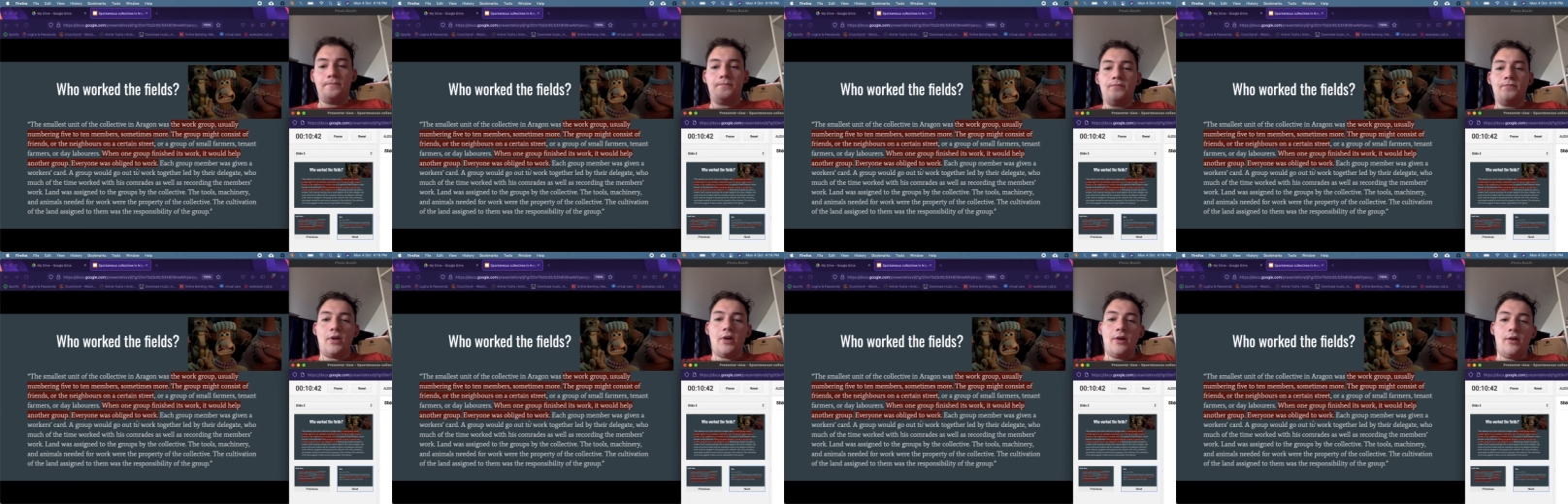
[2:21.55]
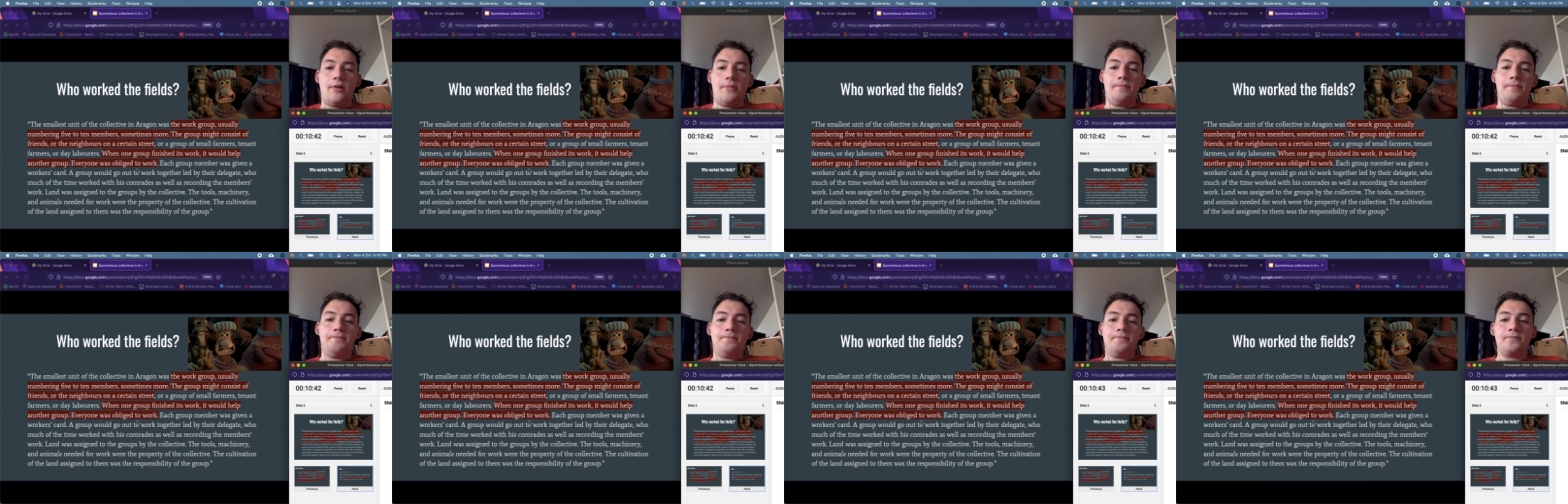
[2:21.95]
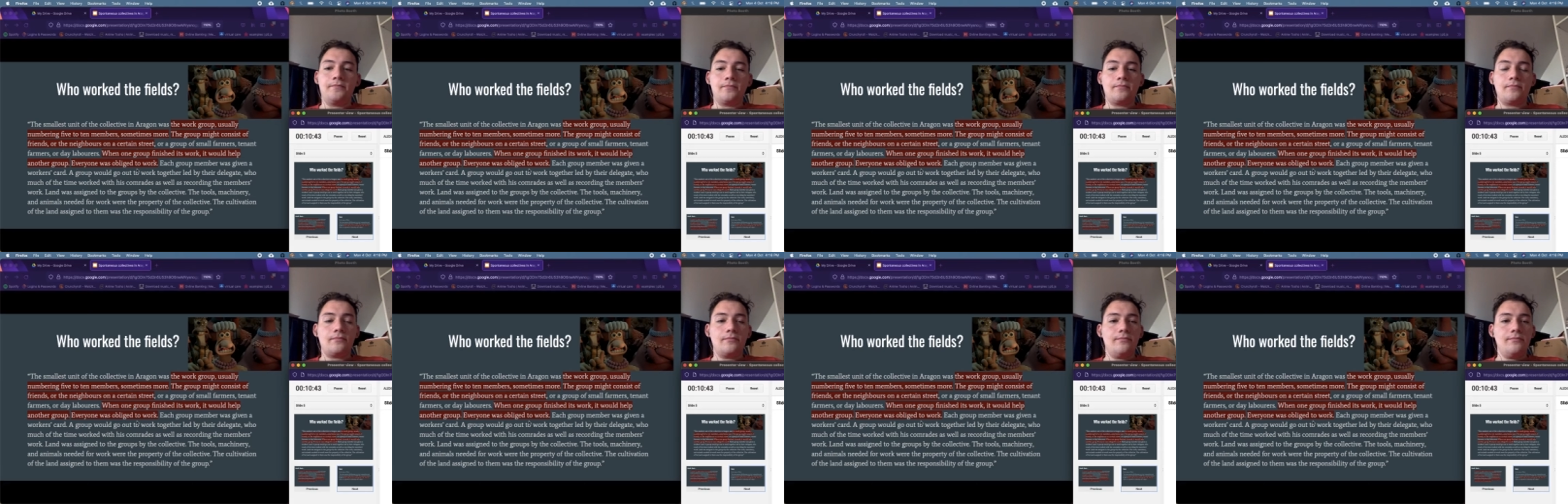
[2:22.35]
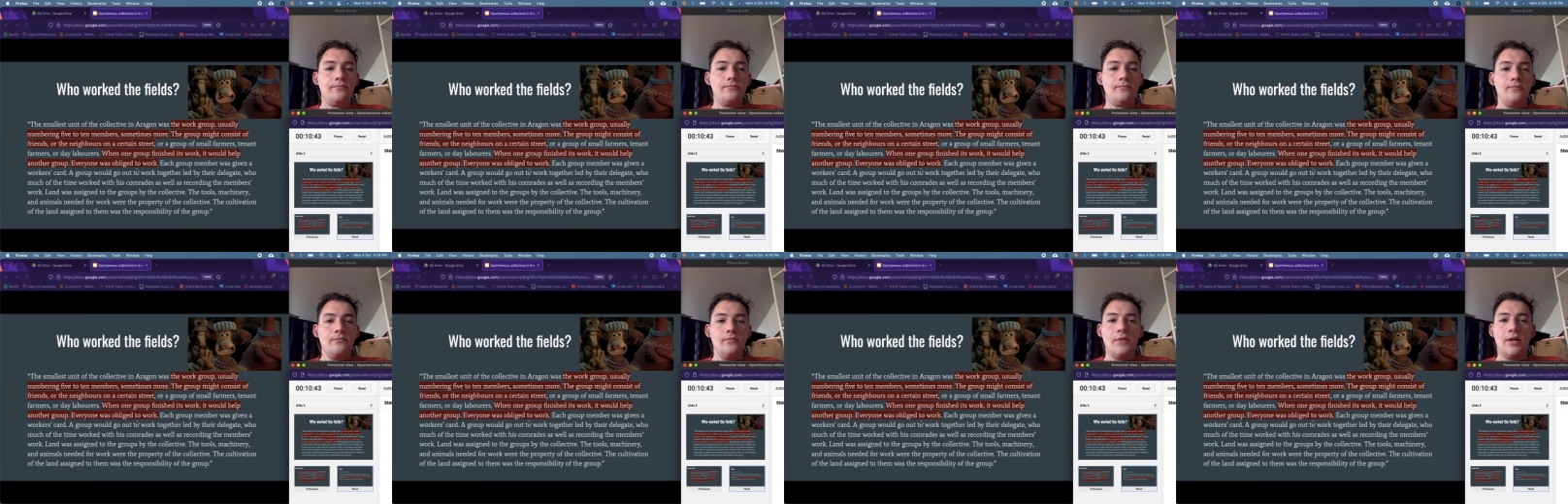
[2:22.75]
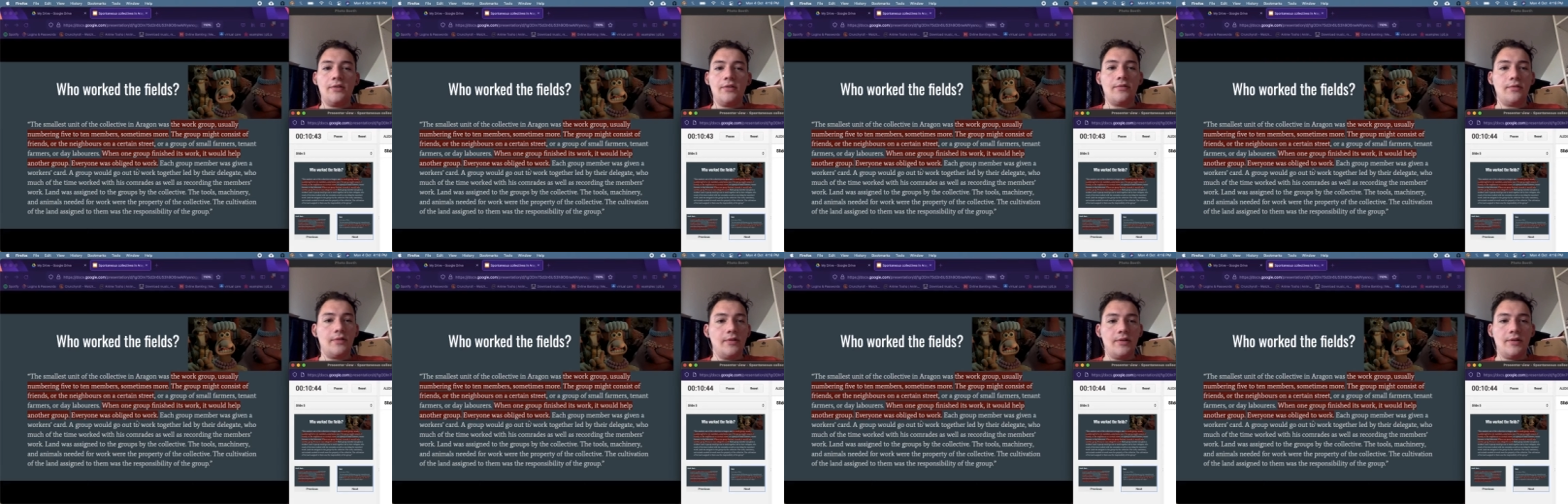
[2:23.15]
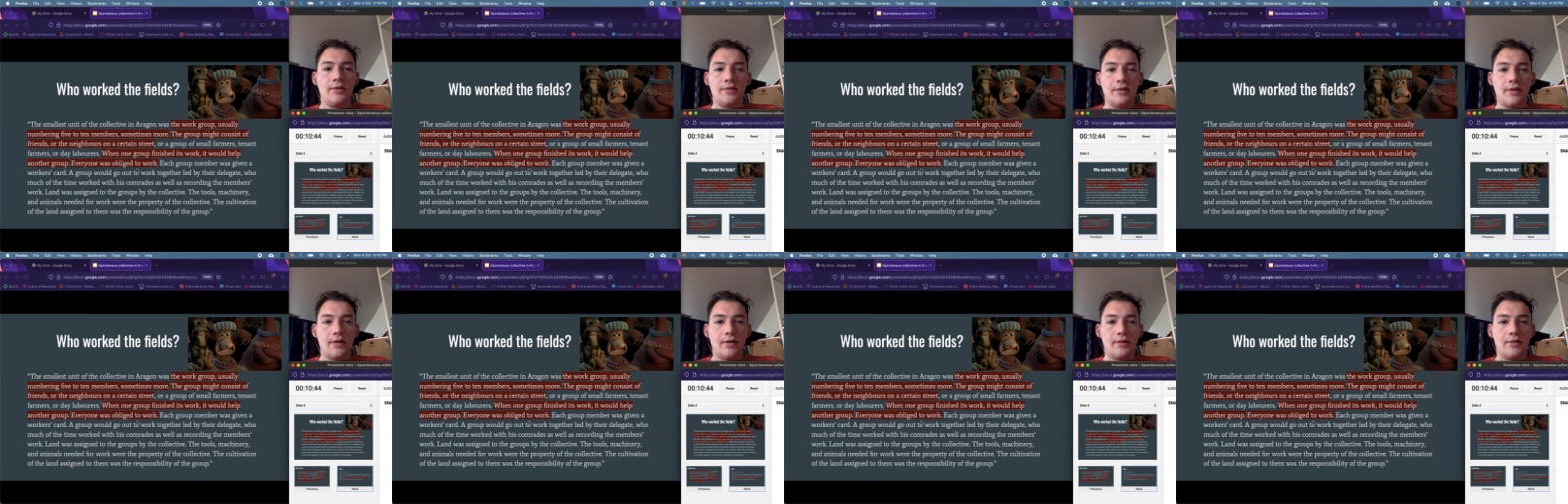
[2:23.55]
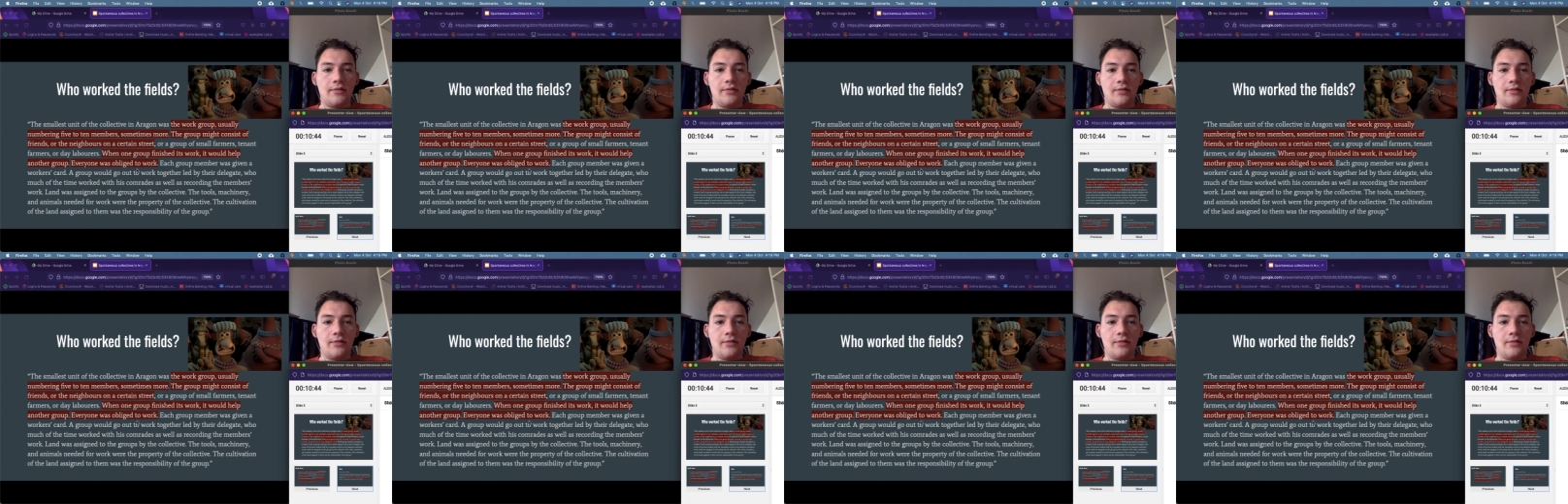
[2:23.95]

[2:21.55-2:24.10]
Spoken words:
Um, and so they just like